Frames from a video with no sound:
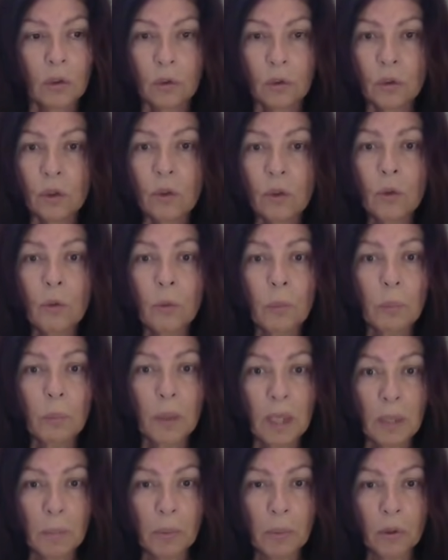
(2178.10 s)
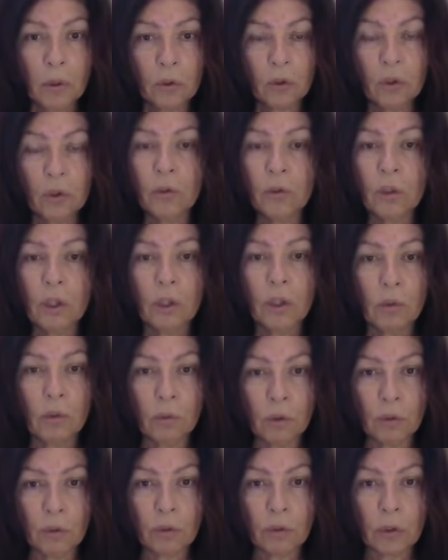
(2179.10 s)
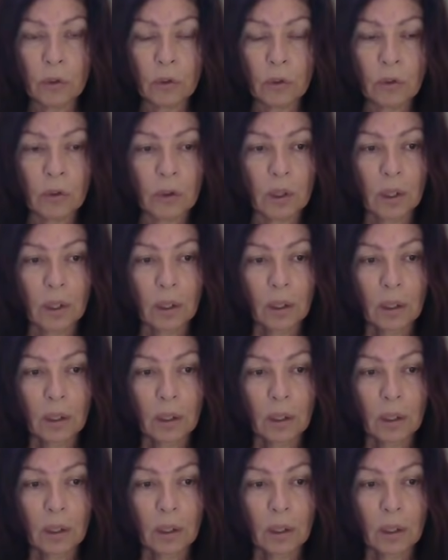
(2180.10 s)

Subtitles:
to people, to the universe,